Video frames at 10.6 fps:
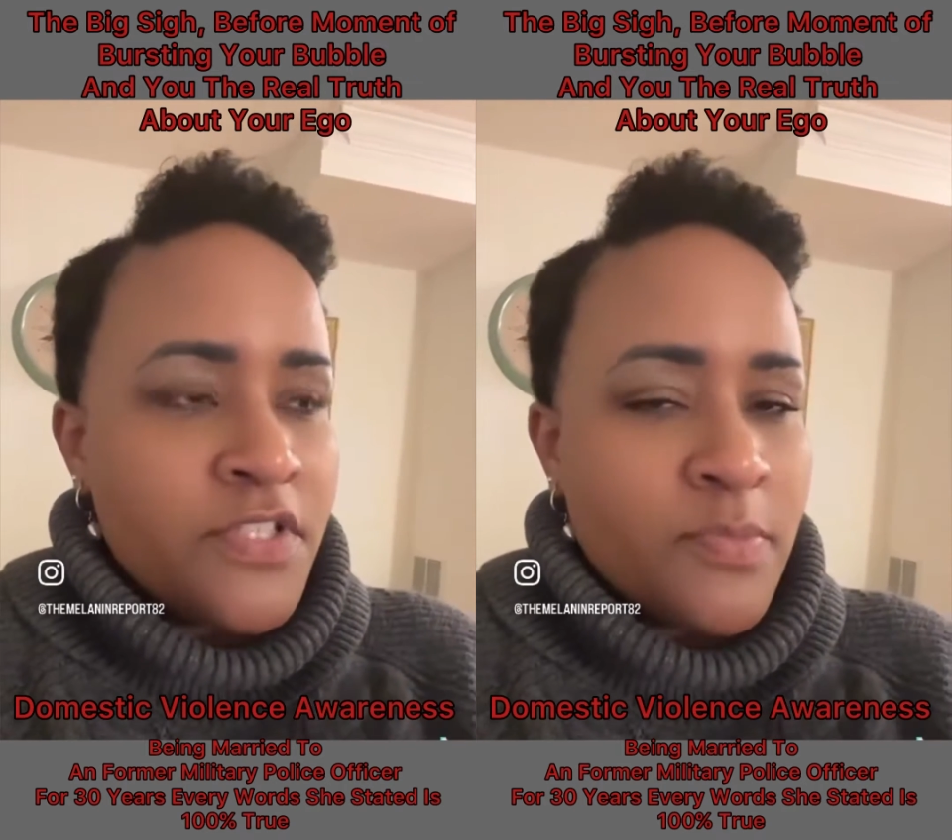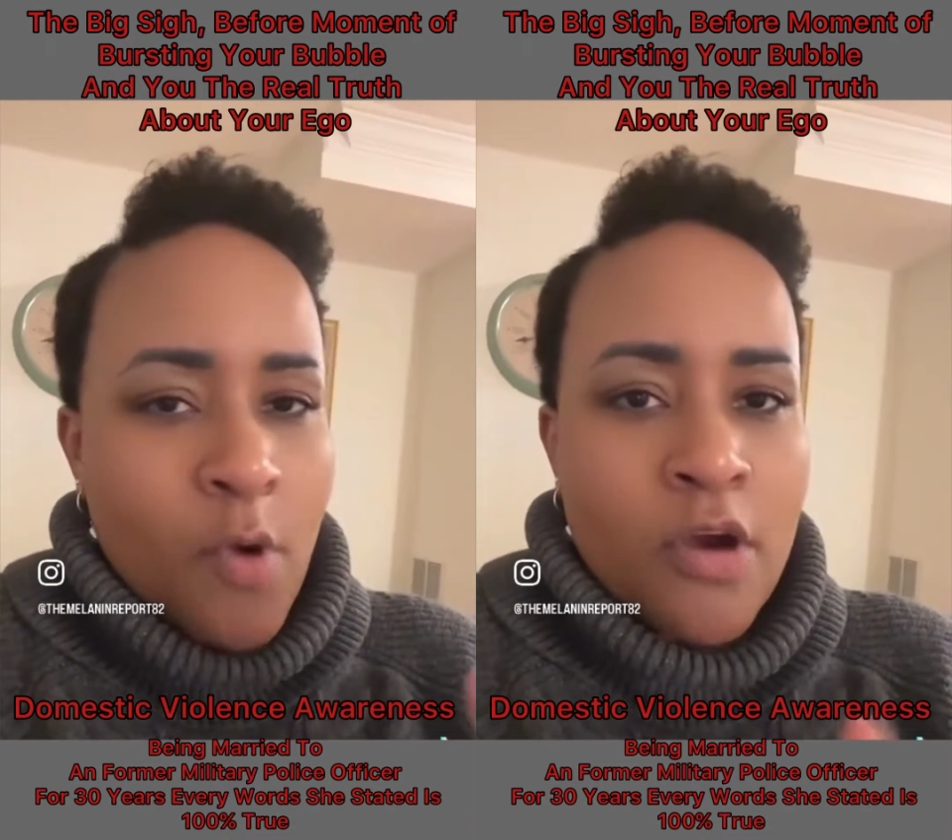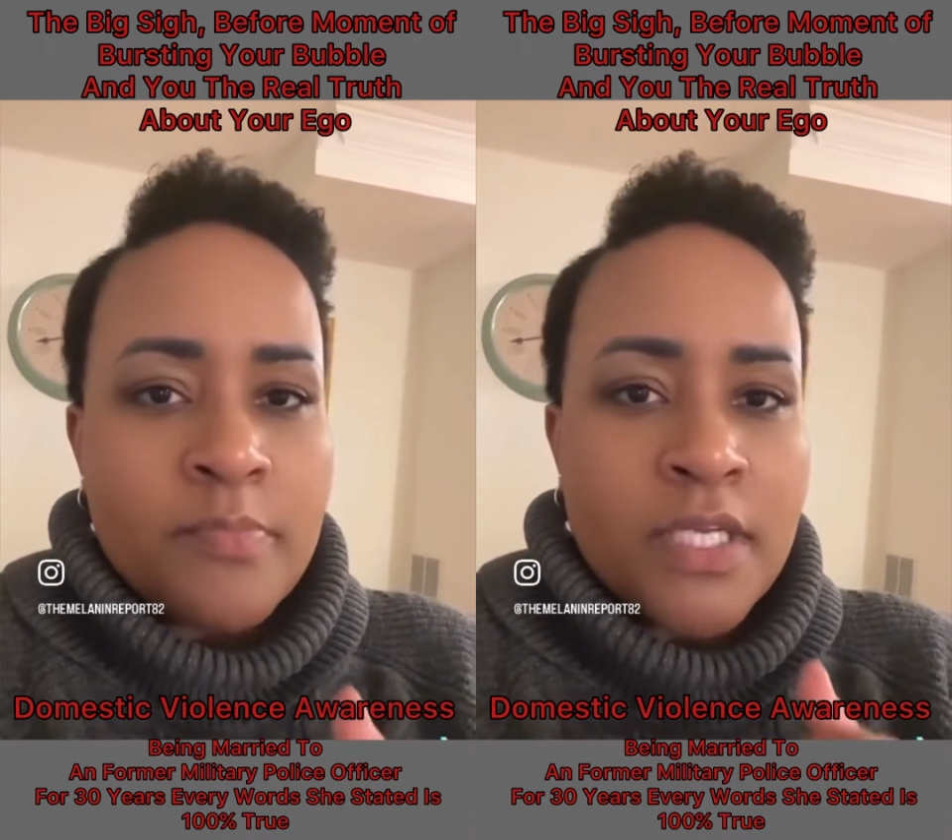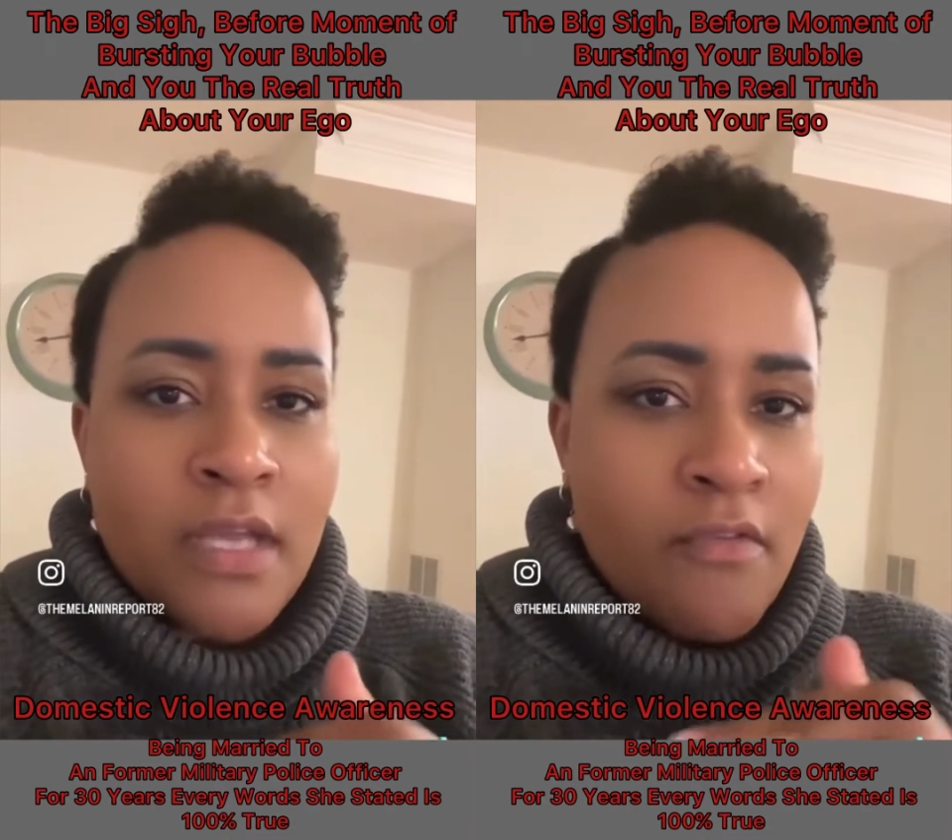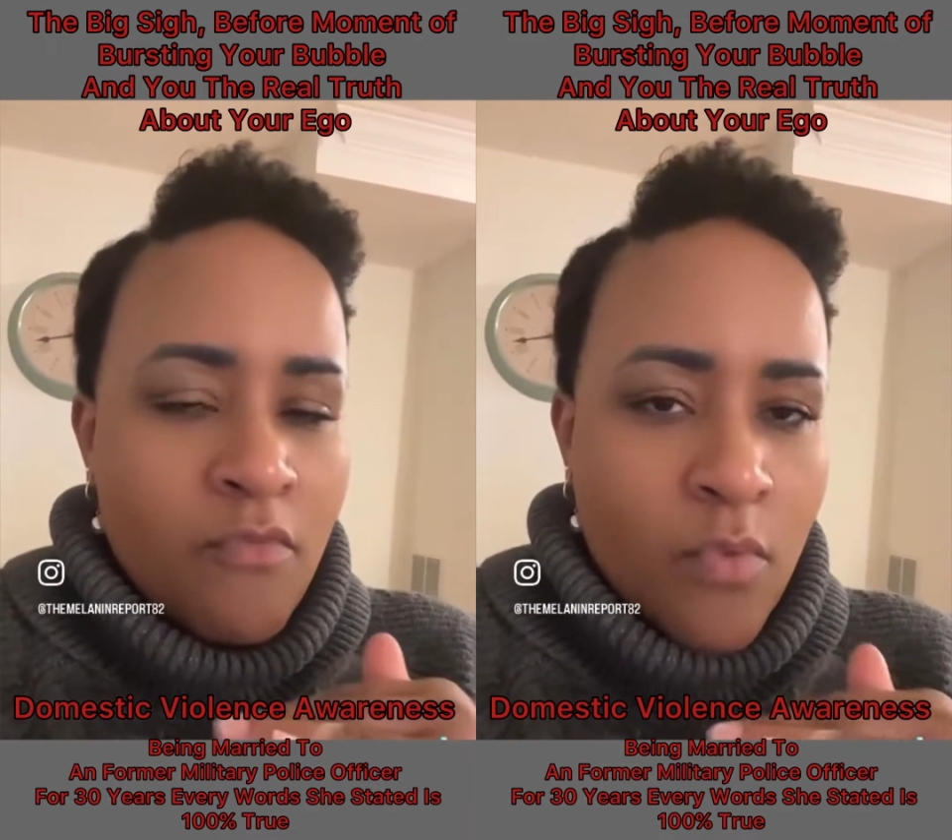department
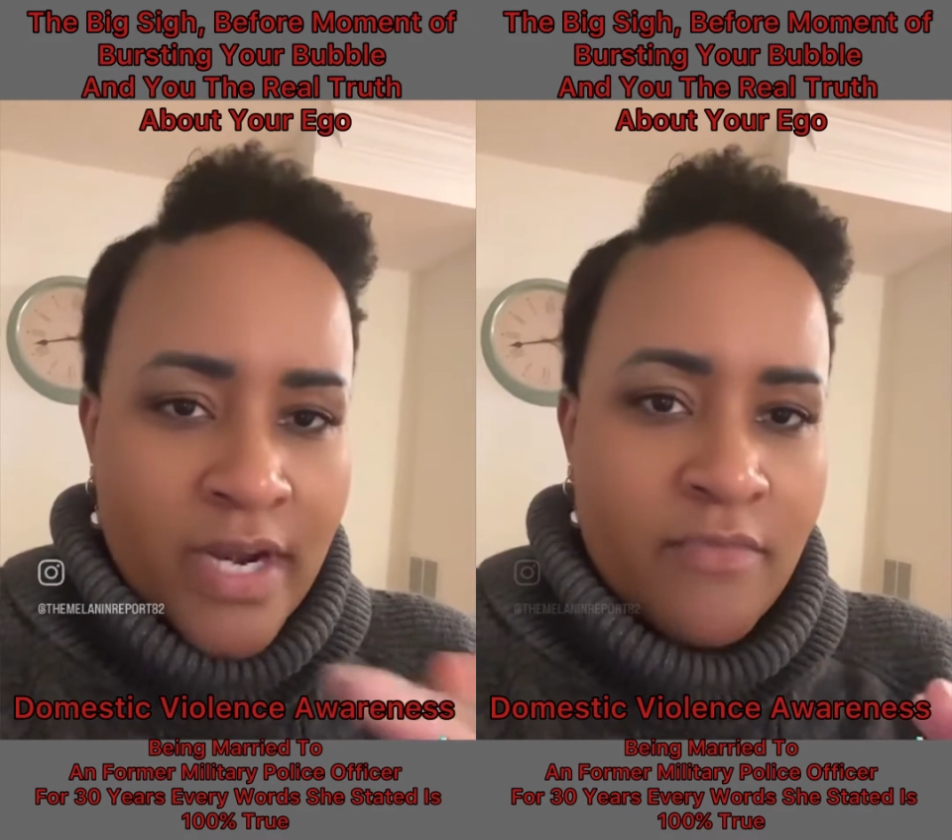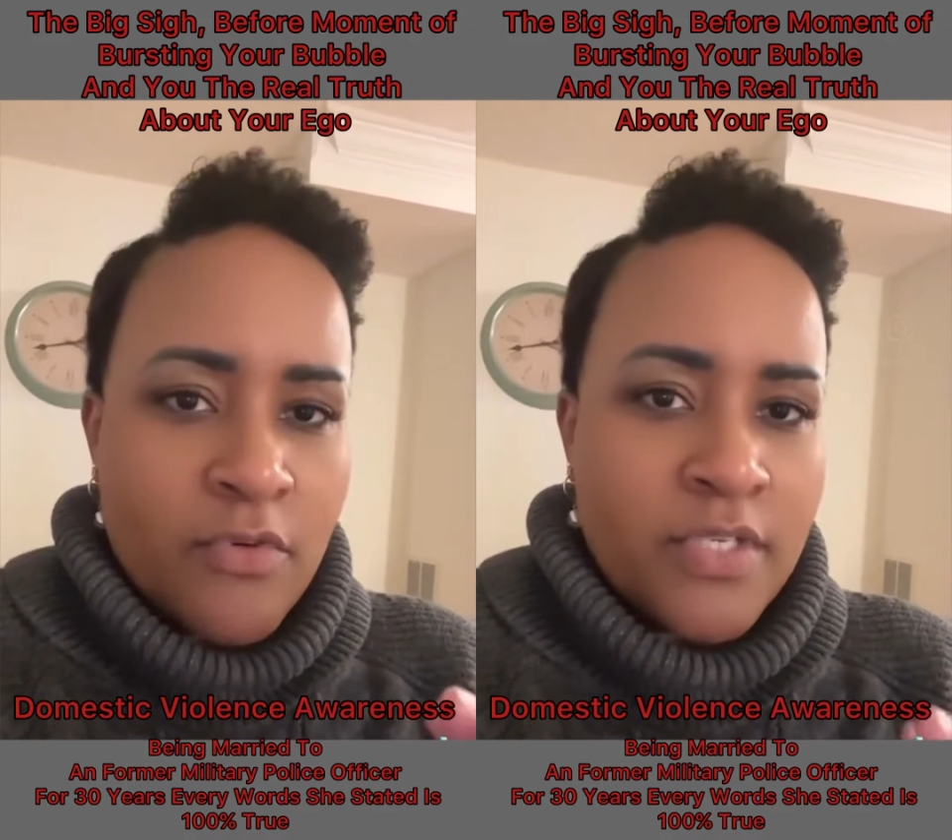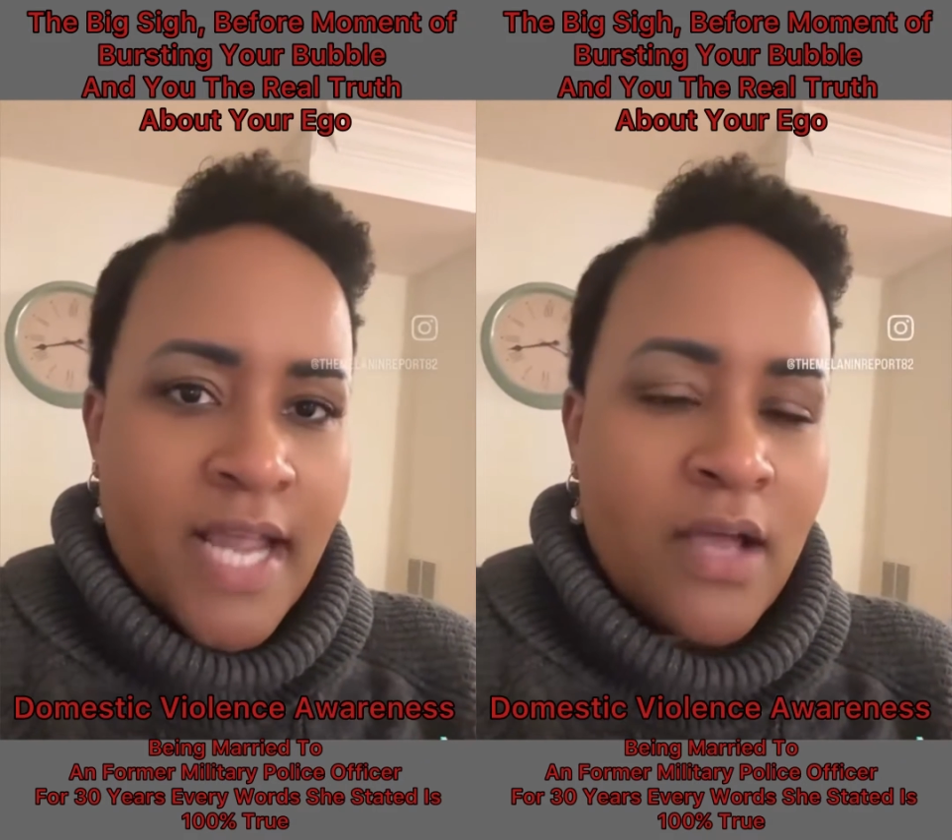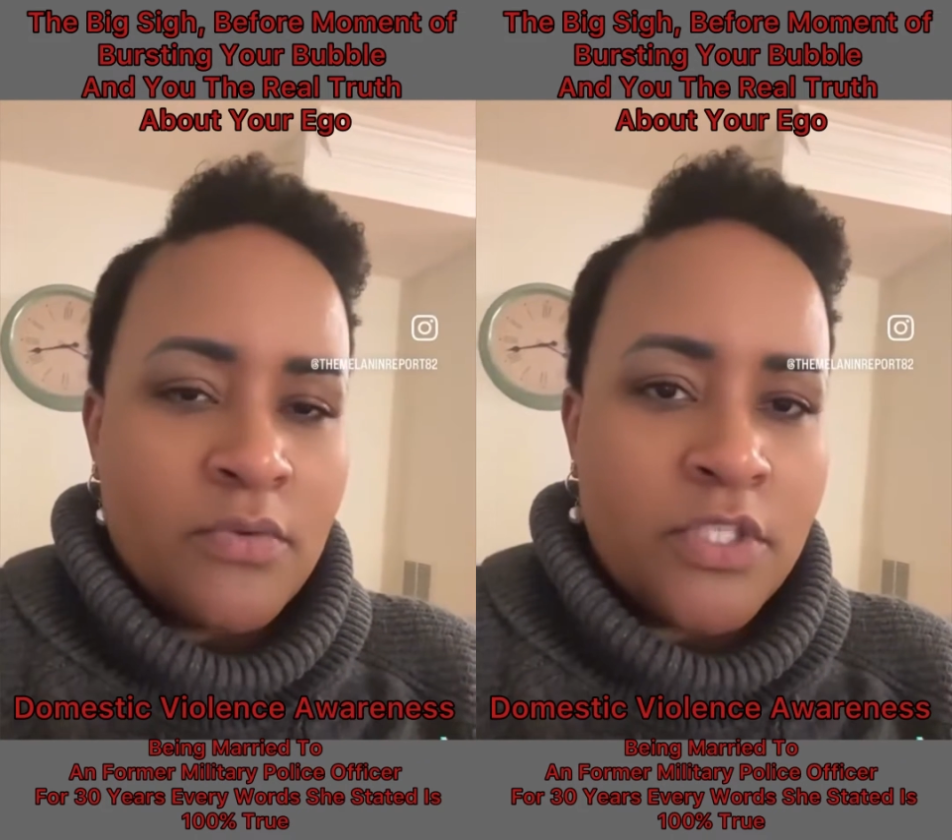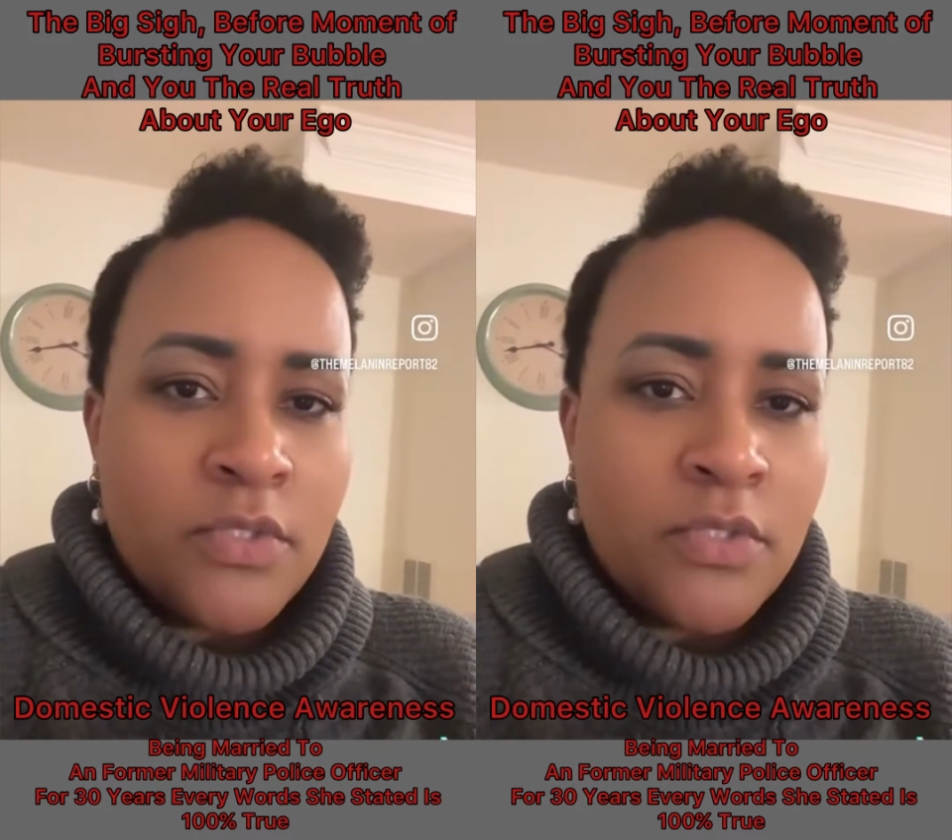of whatever town